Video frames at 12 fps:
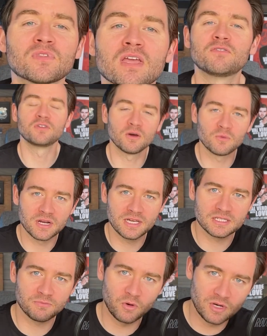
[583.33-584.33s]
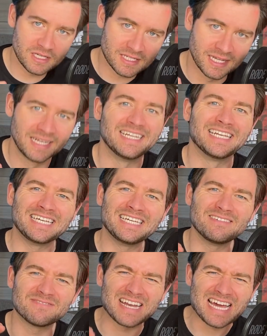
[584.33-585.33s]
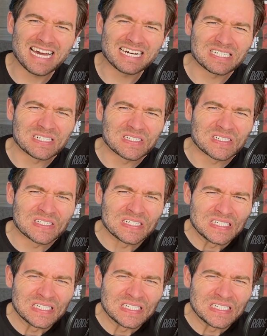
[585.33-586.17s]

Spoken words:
you don't want to hear spoilers, leave now.